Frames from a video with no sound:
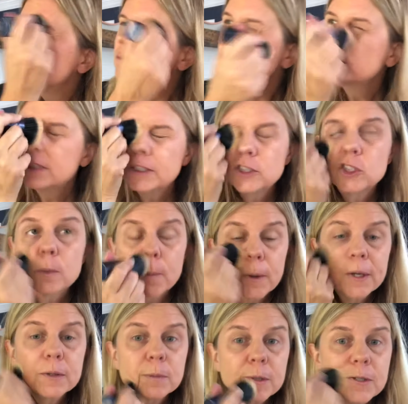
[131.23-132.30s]
which
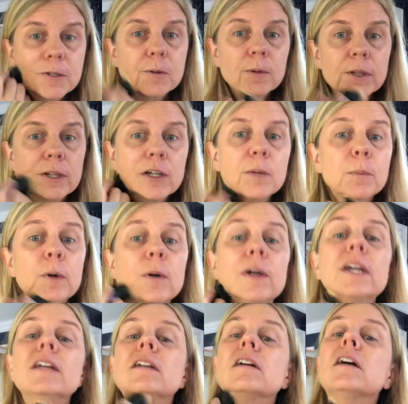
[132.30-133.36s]
brings me to a really good point.